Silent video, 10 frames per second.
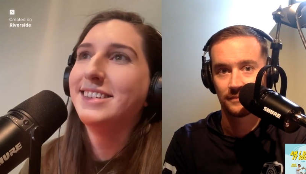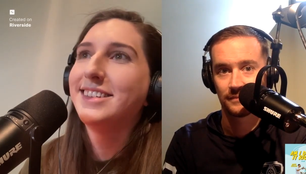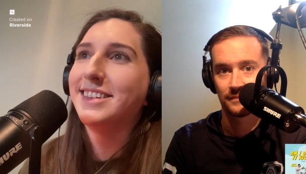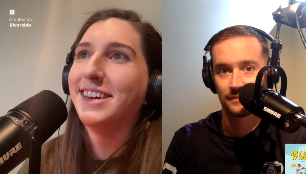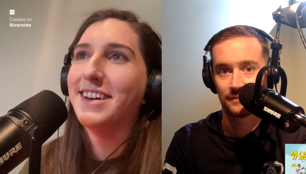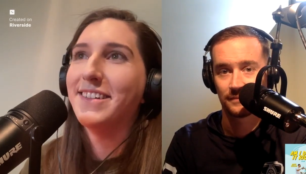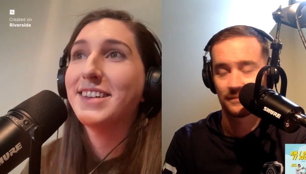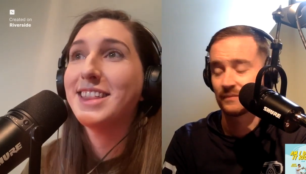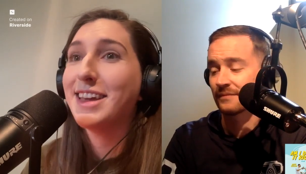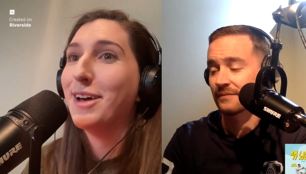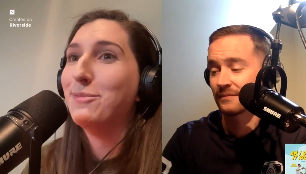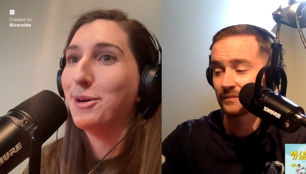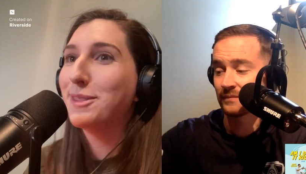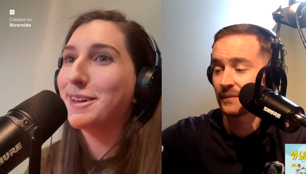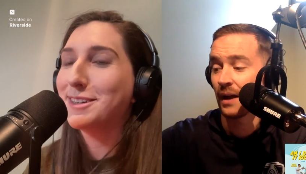Speaker 1: So they
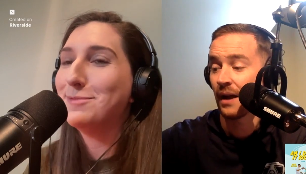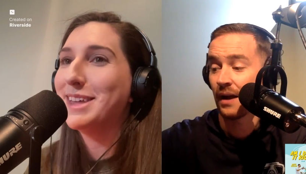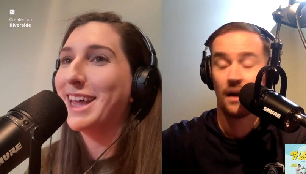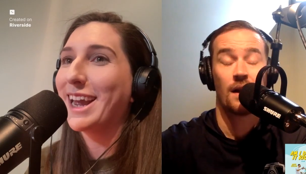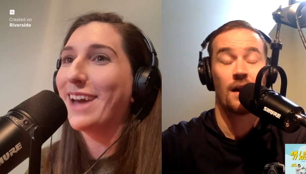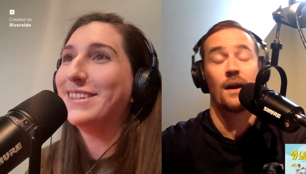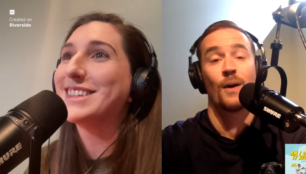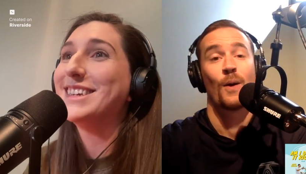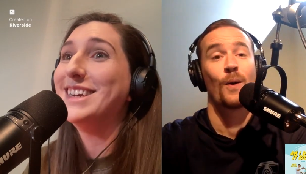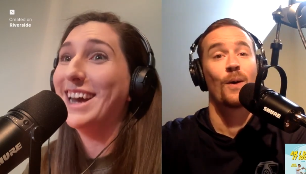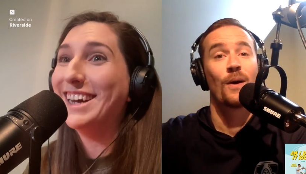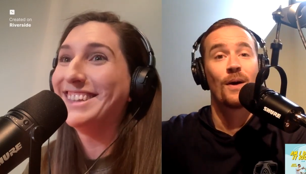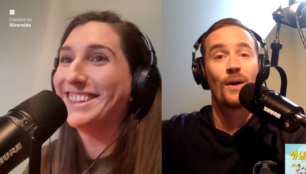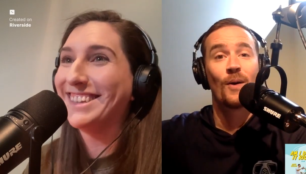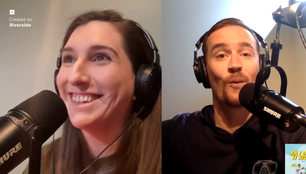both looked at me like I was
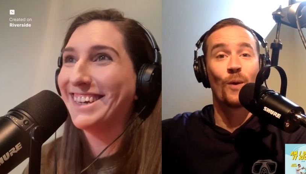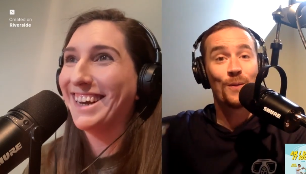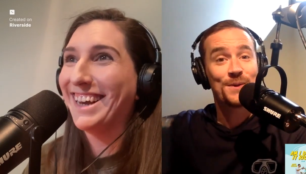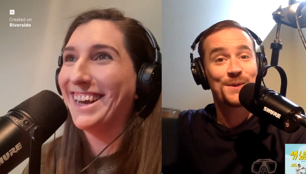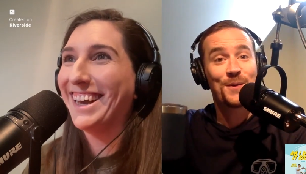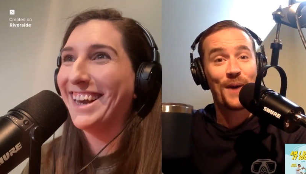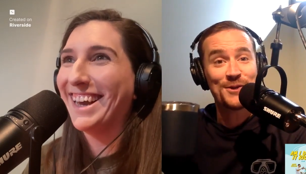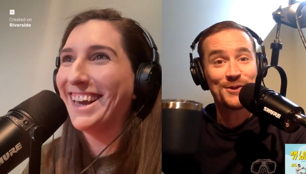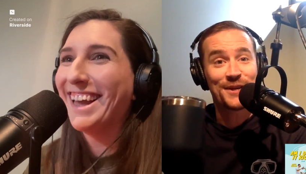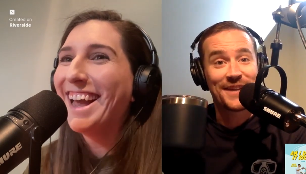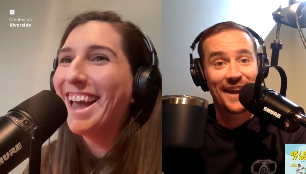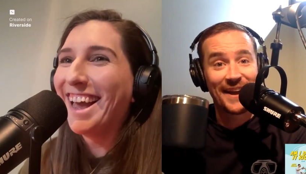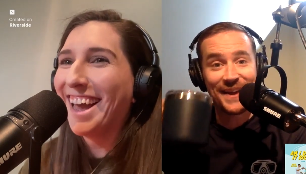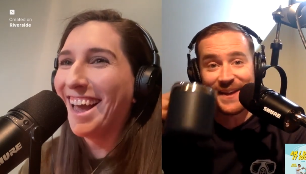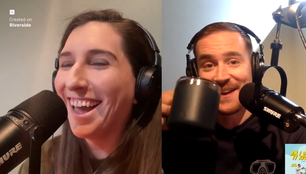nuts.
Speaker 2: What was the question,
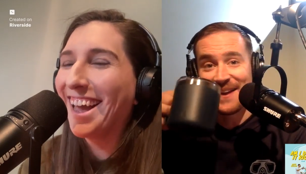Katie?